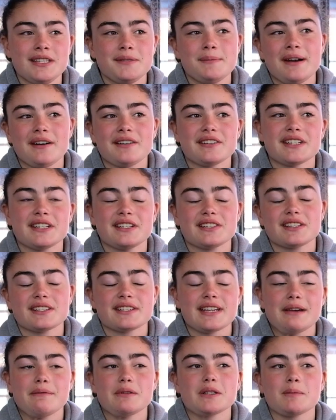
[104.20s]
His parenting's the
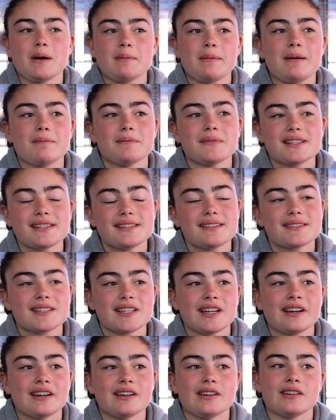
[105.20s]
same as my mum's,
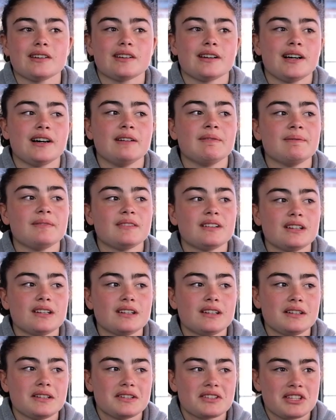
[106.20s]
so
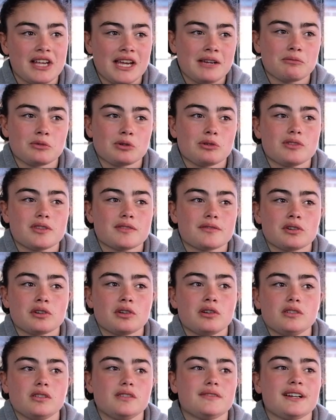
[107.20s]
same rules for
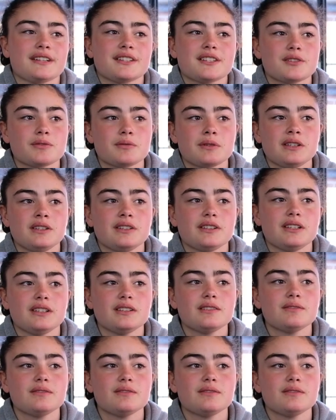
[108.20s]
all of us really.